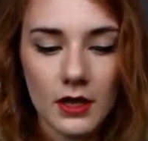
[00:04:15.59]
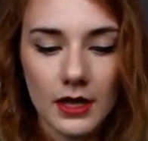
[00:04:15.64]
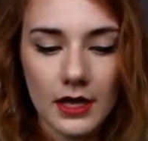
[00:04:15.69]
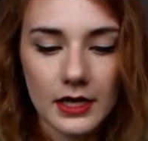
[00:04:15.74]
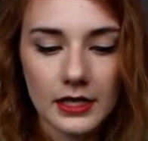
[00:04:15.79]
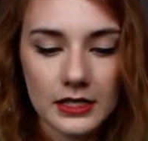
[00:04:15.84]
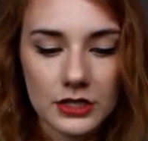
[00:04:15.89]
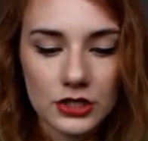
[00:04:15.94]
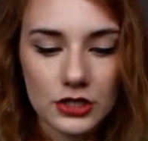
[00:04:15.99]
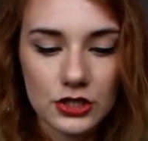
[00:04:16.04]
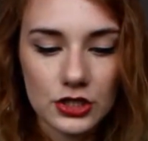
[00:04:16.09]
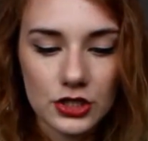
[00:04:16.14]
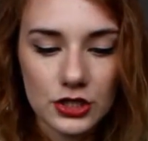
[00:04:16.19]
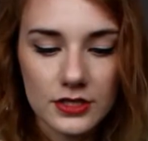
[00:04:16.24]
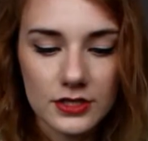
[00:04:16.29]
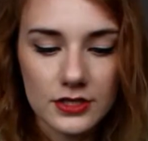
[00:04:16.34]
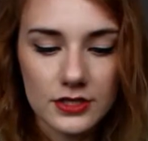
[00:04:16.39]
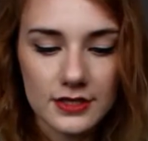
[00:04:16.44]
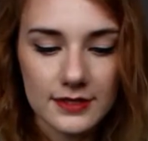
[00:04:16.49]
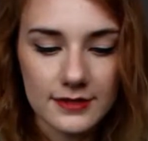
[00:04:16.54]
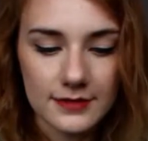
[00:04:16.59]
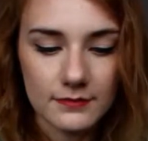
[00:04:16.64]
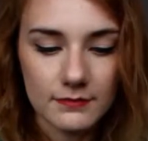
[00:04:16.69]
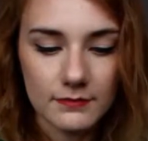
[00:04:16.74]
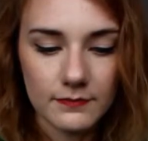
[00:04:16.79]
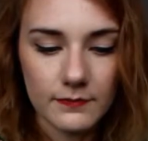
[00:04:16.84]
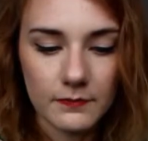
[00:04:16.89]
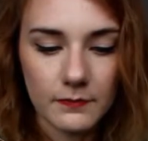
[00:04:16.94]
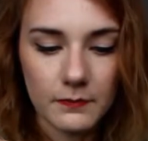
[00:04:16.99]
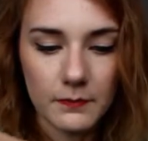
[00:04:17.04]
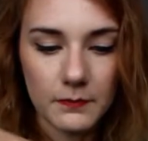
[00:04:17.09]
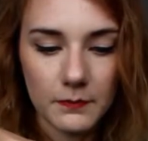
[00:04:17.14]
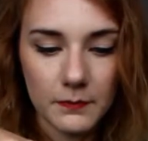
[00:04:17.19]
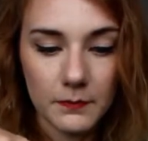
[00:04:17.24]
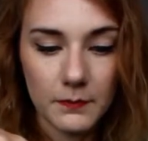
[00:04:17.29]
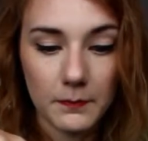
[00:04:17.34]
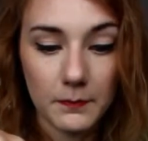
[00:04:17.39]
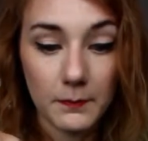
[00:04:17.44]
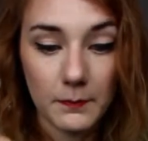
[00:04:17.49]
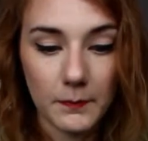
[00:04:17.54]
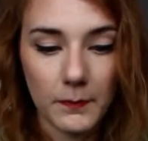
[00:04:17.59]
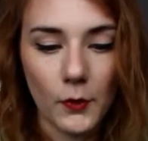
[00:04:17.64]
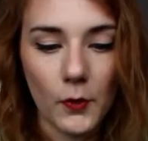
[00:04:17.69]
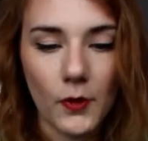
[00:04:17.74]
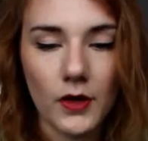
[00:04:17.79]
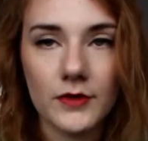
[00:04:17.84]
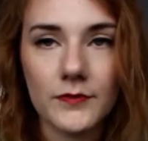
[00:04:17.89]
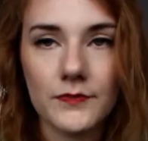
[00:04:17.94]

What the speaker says: and it's just this, ooh,